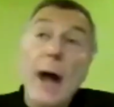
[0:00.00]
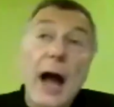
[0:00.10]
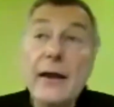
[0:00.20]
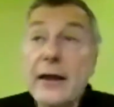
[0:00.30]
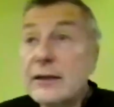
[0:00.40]

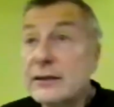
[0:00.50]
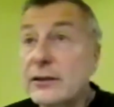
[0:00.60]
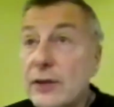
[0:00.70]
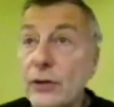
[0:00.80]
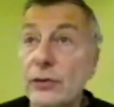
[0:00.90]
I guess it
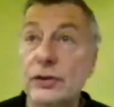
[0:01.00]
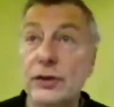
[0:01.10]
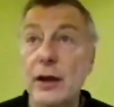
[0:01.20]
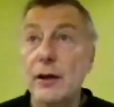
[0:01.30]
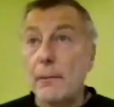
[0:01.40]
goes
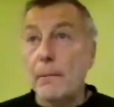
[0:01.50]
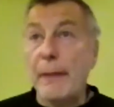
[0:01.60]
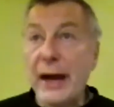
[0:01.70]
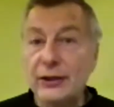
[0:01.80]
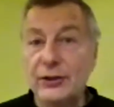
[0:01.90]

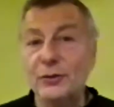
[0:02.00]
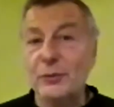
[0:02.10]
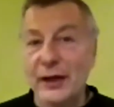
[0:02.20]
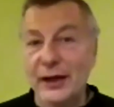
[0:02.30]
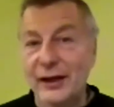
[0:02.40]
back to
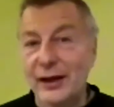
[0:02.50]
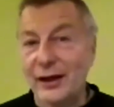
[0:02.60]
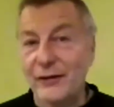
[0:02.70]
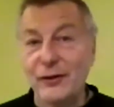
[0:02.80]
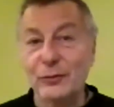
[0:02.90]
my
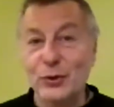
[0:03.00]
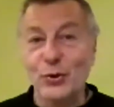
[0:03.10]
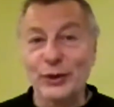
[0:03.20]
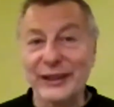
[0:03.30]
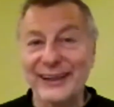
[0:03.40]
film
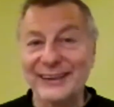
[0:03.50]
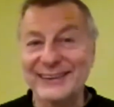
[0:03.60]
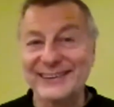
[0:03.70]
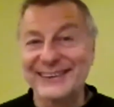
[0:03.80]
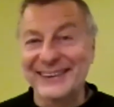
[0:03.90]
school days,
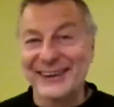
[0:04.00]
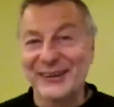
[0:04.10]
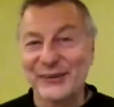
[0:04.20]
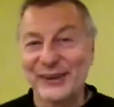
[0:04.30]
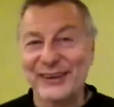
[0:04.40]

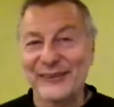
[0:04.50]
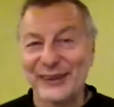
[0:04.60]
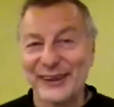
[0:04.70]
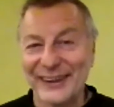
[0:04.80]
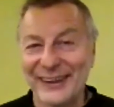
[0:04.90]

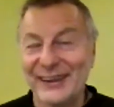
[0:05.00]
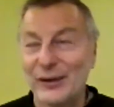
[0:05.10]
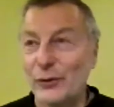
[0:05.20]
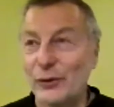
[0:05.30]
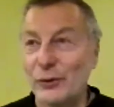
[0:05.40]
when
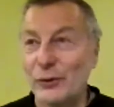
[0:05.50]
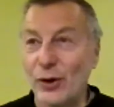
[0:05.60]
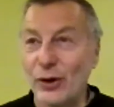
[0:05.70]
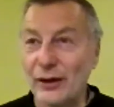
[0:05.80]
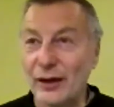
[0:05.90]
we were
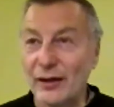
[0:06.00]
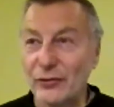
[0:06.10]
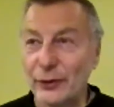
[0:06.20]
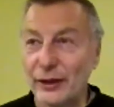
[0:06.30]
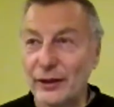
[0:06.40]
all in love
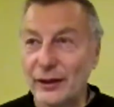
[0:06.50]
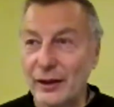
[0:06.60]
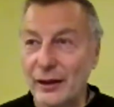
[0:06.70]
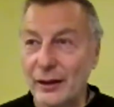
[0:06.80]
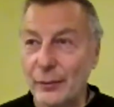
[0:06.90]
with
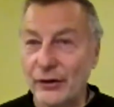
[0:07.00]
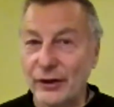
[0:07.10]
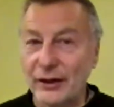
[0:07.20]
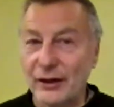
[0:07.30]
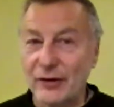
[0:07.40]

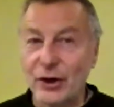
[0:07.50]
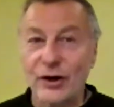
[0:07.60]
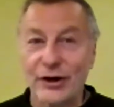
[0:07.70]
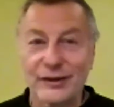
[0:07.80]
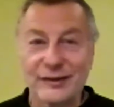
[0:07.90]
American
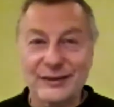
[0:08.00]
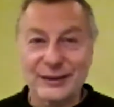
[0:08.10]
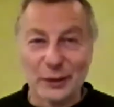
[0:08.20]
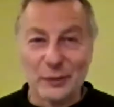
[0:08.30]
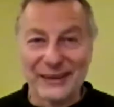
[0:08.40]
avant-garde
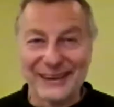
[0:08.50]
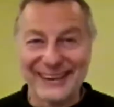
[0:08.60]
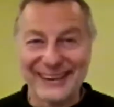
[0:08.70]
cinema